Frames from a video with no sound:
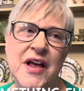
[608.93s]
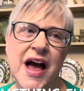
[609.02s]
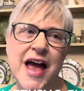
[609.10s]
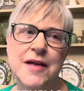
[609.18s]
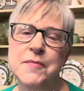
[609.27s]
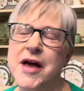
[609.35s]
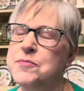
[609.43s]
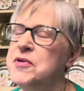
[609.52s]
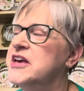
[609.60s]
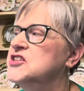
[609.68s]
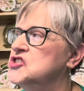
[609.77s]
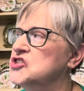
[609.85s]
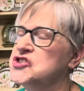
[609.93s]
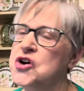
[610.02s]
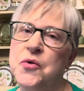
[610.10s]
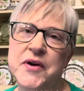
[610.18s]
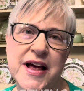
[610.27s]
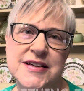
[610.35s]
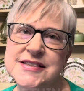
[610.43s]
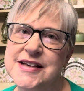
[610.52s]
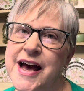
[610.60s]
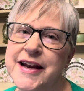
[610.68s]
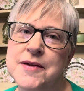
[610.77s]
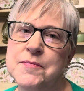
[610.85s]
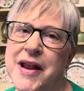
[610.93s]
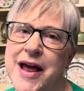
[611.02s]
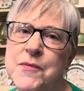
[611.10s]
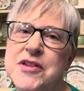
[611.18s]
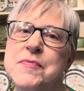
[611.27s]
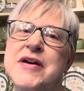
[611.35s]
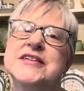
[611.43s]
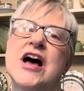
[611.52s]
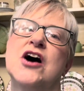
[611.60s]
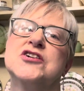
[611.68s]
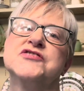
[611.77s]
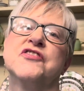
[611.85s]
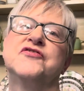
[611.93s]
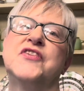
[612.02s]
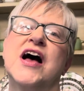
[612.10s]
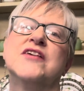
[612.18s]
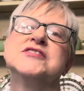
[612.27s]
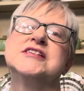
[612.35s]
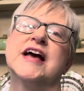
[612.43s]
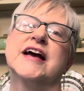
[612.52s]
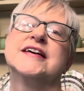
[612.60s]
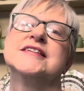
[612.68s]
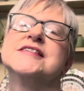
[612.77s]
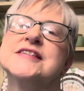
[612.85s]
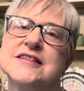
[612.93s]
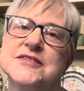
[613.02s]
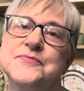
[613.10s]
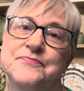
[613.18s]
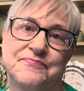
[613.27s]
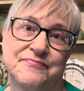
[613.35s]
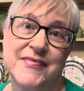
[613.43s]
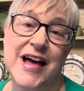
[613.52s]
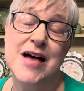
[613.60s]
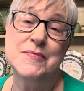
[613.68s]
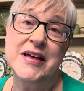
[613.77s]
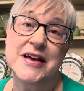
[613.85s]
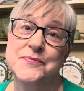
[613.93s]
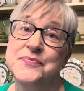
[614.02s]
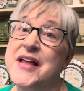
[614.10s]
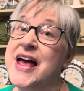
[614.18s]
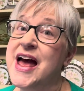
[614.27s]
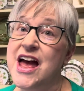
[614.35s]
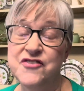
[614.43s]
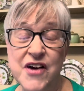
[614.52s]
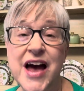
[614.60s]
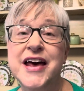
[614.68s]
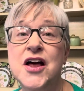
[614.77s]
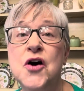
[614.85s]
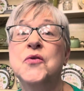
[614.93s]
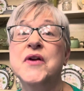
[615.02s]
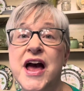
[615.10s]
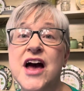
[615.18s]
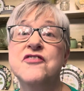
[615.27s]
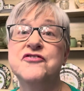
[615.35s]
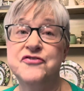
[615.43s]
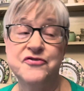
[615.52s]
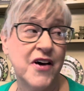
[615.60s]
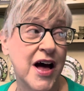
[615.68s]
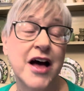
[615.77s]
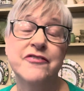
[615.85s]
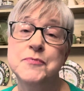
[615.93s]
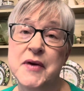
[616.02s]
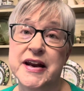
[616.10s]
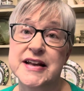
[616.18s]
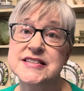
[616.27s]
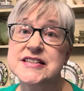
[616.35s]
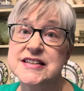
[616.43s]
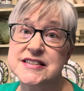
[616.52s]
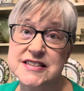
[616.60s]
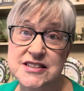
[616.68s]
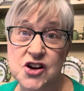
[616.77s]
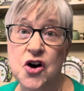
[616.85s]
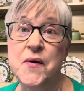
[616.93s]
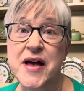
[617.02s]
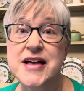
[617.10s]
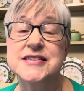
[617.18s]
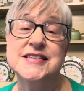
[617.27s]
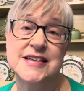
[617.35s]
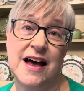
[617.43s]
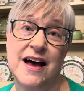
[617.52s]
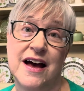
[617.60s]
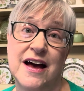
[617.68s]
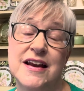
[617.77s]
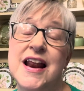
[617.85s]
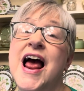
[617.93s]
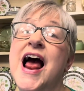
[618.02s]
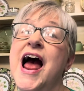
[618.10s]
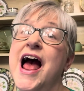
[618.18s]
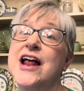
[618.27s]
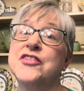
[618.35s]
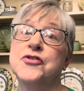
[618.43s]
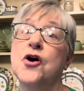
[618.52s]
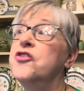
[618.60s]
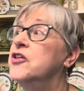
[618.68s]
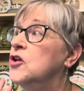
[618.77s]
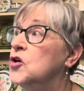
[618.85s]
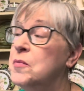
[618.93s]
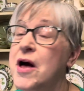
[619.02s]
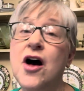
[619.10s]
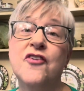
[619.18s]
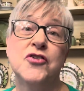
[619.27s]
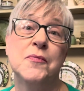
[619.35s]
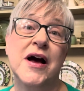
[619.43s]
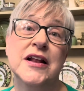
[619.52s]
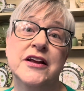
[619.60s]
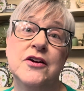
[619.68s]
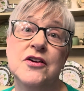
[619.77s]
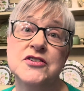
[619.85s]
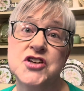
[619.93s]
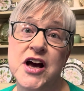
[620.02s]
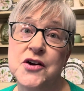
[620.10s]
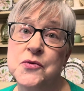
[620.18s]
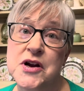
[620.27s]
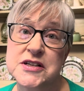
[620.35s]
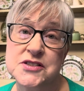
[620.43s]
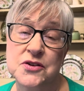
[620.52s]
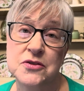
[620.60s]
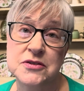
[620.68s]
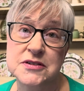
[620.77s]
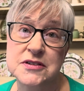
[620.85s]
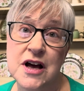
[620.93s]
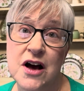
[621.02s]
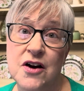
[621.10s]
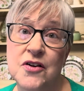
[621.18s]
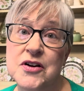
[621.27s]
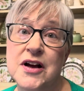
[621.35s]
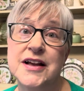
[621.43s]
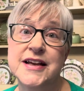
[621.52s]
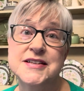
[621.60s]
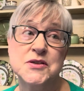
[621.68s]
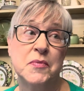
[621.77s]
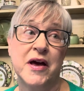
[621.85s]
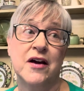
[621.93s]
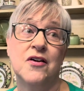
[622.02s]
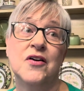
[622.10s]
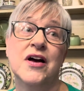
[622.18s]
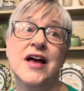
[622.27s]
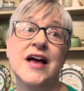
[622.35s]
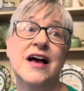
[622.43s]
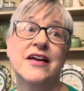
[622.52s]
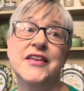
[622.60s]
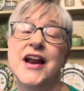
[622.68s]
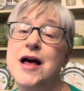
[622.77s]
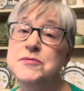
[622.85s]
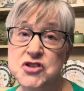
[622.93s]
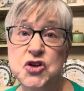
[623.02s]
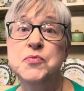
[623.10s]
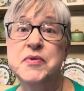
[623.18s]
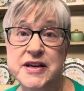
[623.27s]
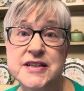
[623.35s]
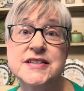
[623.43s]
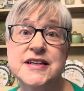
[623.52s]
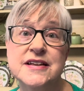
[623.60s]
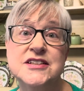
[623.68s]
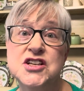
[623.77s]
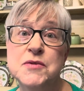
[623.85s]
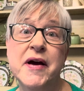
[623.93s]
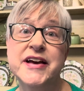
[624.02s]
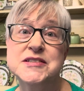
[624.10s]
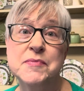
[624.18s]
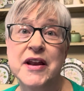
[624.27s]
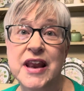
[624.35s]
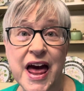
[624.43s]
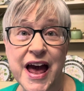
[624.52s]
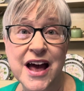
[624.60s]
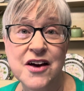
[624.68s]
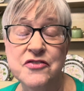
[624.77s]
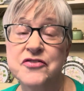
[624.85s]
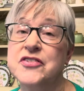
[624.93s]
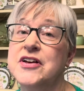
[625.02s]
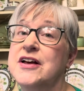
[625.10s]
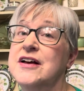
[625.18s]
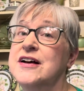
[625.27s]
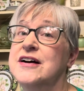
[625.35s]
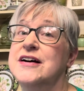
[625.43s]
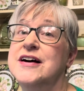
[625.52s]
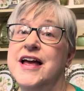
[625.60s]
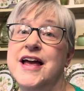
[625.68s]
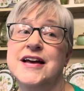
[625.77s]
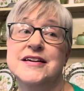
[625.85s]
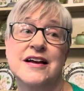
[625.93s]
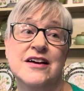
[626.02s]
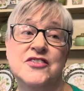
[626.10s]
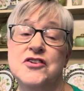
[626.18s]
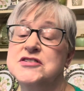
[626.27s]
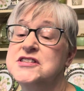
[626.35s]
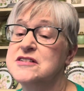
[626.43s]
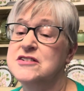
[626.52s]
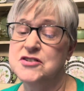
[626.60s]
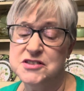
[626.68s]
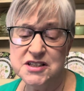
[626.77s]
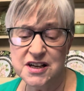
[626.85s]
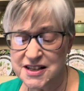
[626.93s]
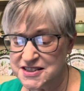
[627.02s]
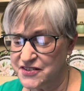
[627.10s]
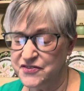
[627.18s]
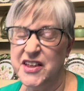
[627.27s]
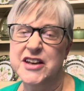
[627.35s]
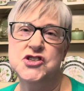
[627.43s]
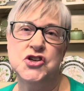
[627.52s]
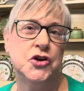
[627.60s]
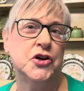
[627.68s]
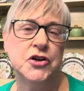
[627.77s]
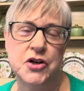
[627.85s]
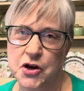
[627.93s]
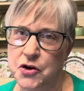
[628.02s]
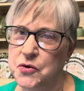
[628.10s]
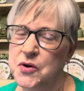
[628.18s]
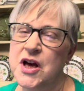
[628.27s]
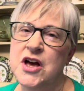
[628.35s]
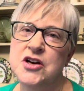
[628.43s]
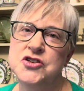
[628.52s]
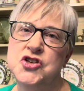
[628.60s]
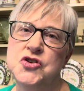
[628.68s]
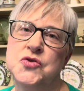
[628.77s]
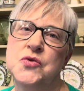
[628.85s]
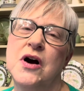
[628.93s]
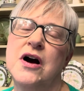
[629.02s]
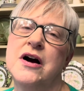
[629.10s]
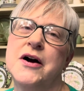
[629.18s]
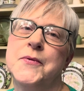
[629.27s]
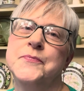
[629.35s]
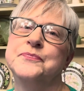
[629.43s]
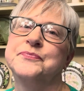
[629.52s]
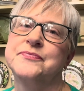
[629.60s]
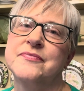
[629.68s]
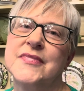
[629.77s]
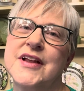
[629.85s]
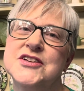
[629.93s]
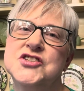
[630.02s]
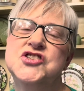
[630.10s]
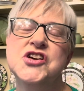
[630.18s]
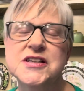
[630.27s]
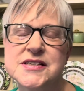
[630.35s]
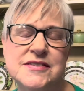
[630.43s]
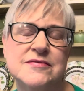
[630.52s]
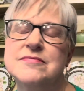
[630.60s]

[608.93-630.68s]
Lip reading: And maybe it's just going outside and playing with my dogs for 5 seconds. I mean, if I don't have 5 minutes to go outside and throw the little ball for my little Jack Russell dog, Isabel, then I'm too busy. She makes me laugh. And there's tons of things you can do to just